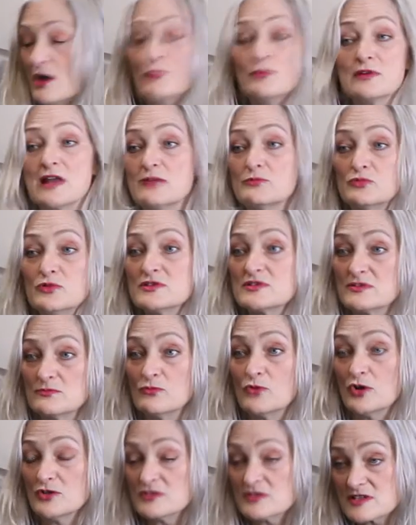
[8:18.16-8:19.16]
Oh, well, I wouldn't
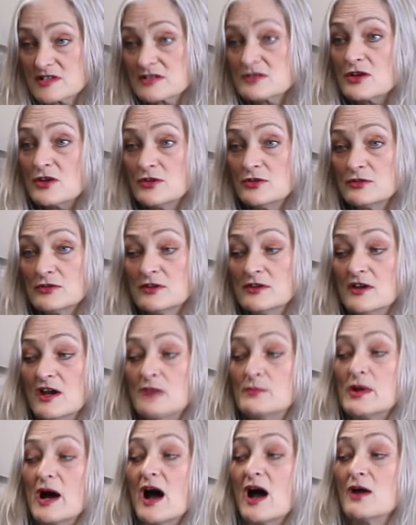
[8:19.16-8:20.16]
want to,
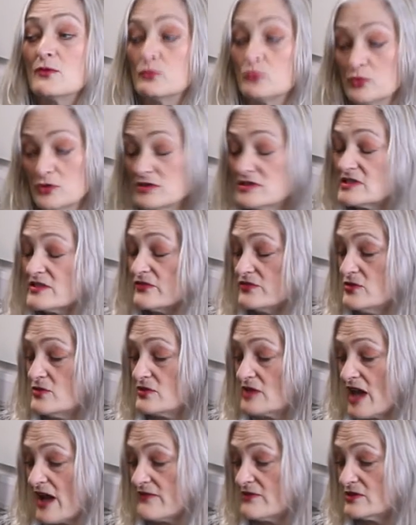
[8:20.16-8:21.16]
but I would if you
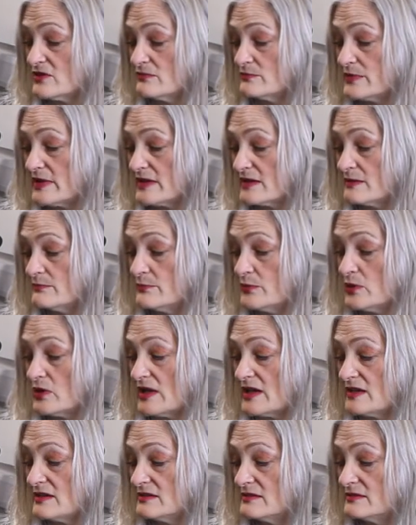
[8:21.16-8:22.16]
carried on being a
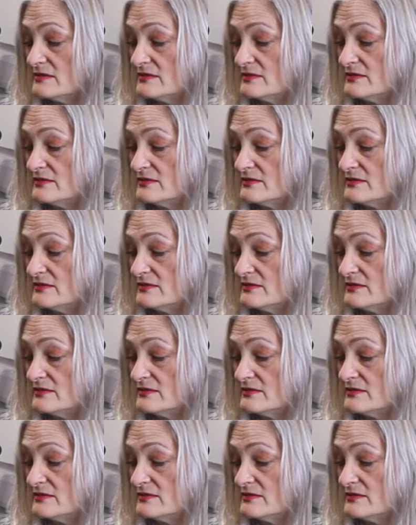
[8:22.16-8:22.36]
bully.